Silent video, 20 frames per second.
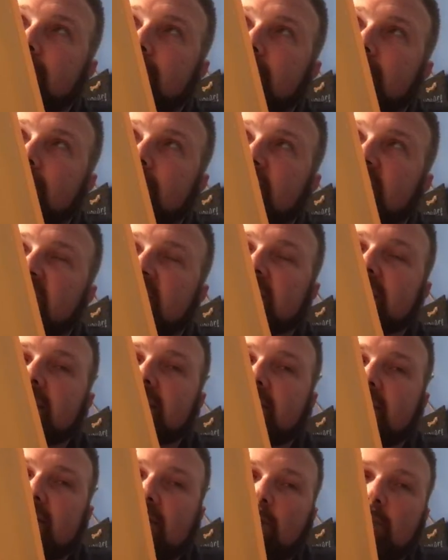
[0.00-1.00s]

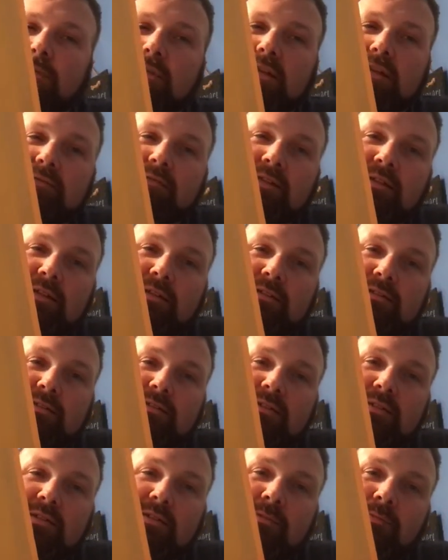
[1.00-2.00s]
Zenith, I believe it is.
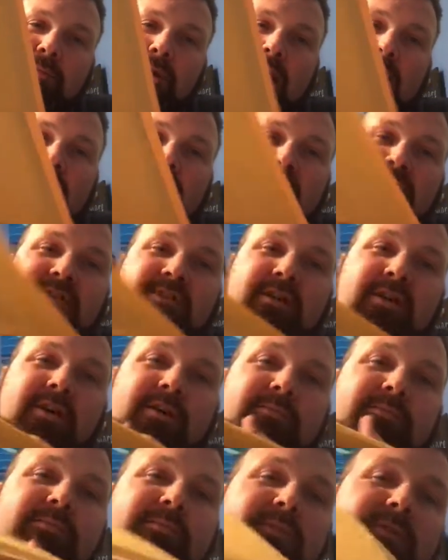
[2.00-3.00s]
Packaged up
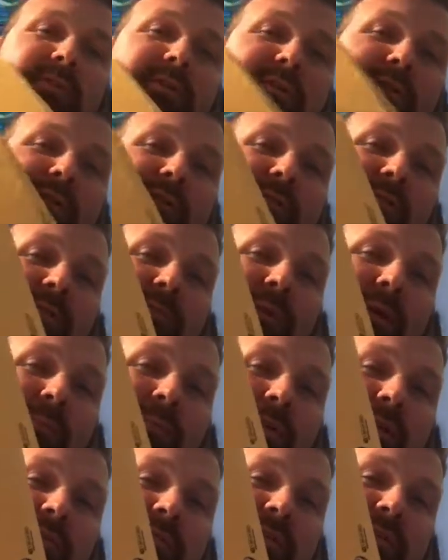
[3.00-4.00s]
for my
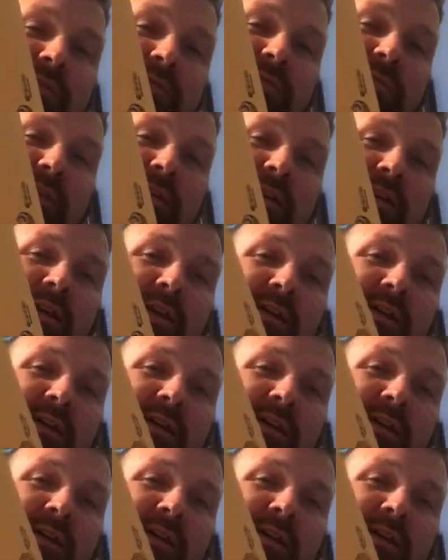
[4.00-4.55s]
previous video.